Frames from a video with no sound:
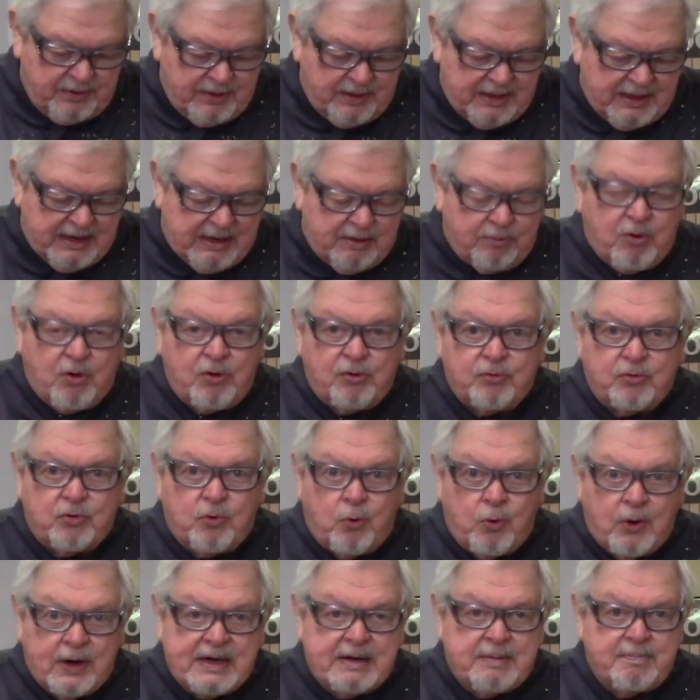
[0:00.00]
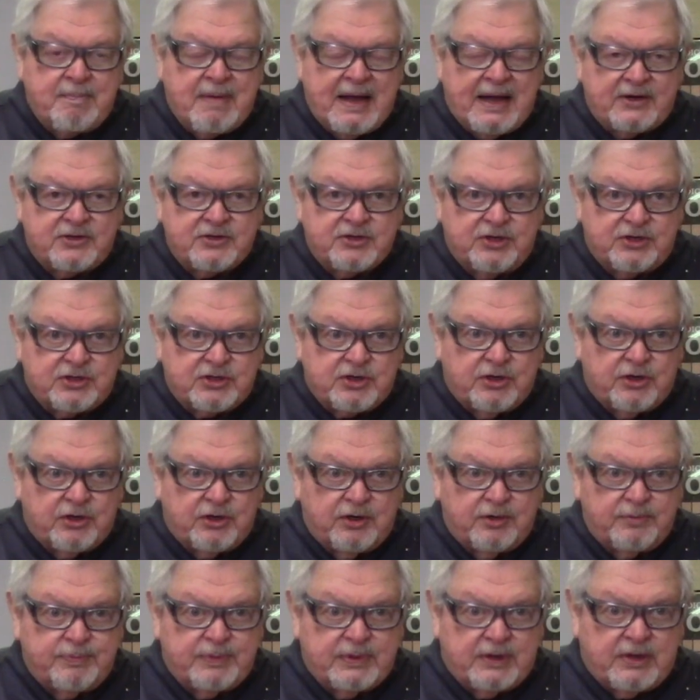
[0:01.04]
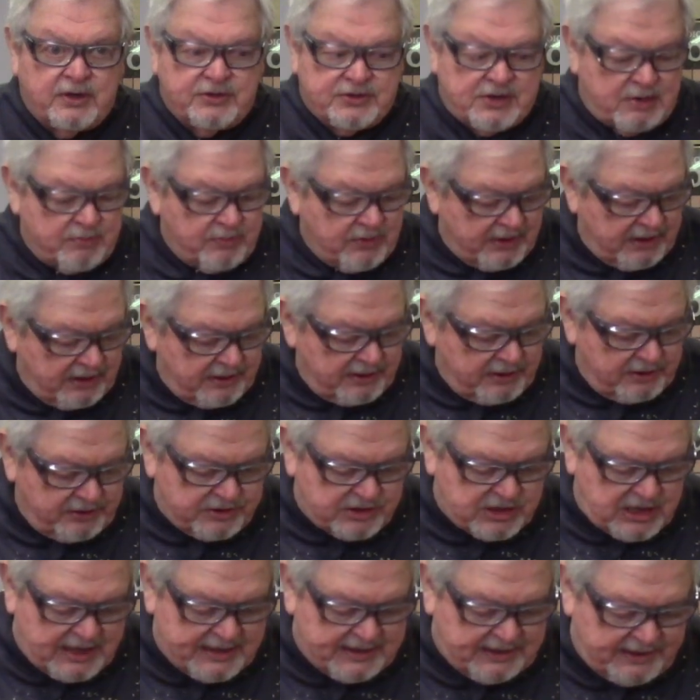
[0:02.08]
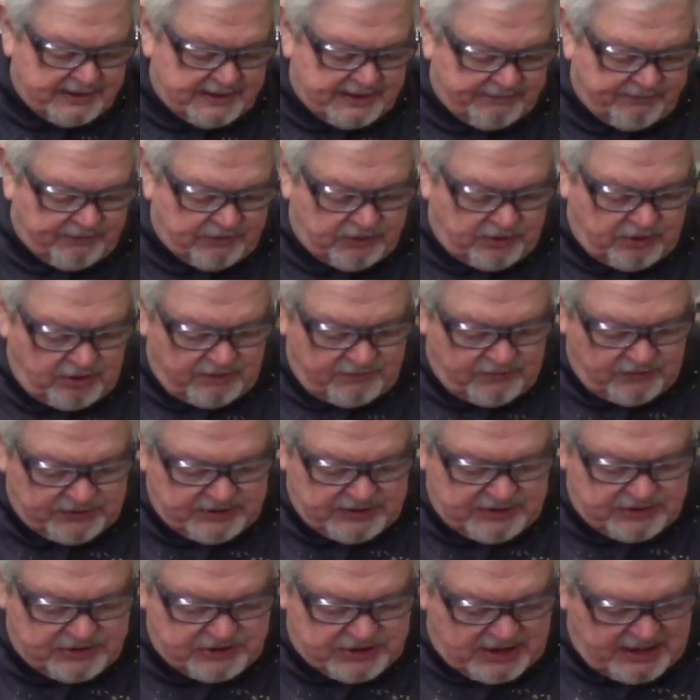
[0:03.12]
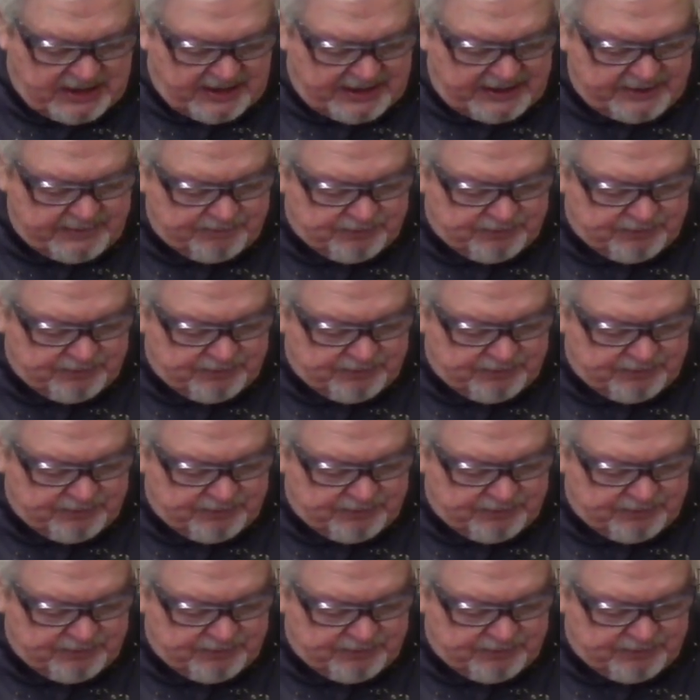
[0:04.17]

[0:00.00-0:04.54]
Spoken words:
It won't quite match this curve because I want a little slightly different curve on the inside.